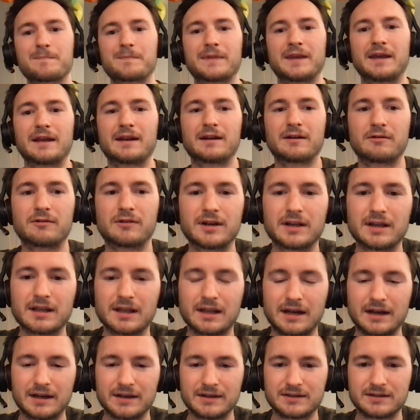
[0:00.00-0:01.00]
and I
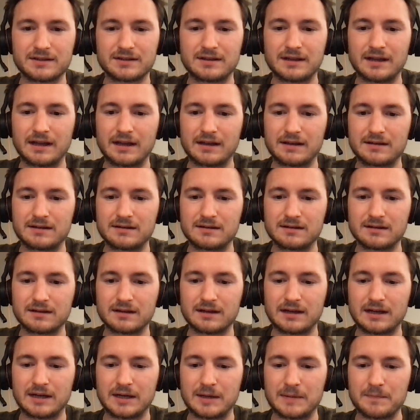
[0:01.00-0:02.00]
realized that
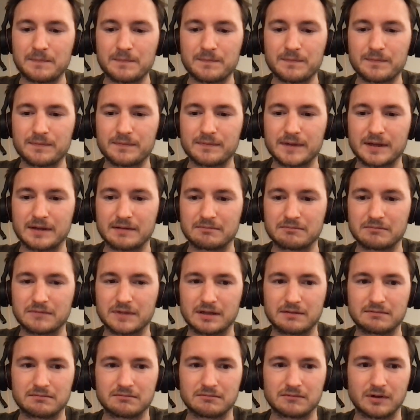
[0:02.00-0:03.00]

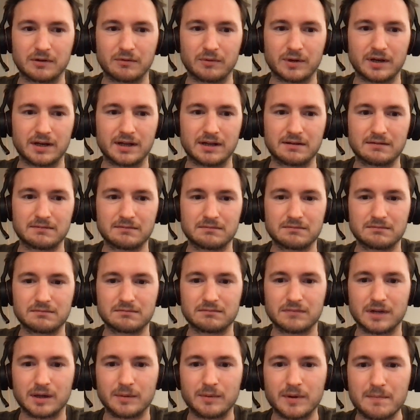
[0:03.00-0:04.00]
that within
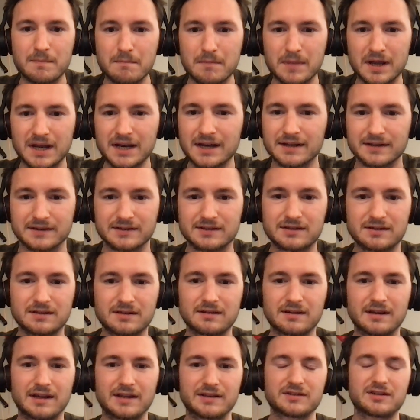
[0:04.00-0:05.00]
maybe minutes
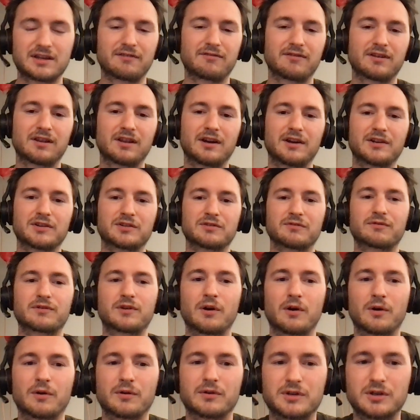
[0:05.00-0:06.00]
and 7 lines of
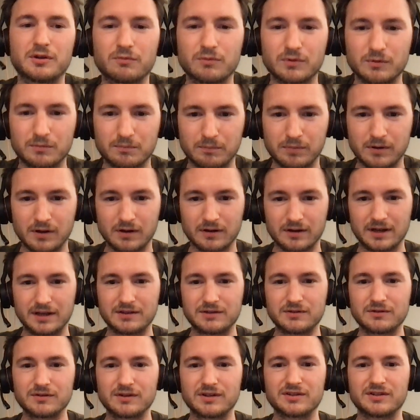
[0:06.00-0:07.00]
code, you would plug
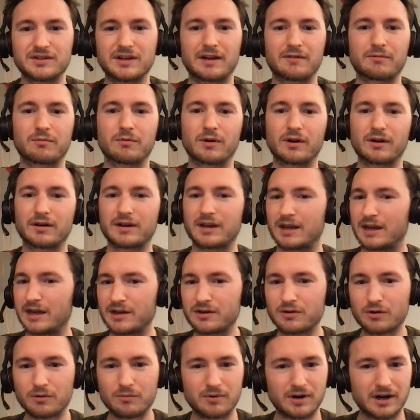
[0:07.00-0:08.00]
into this network in
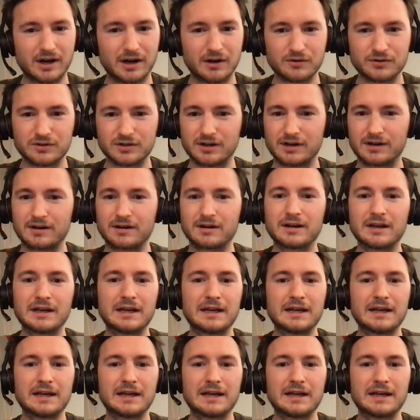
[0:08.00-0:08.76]
your browser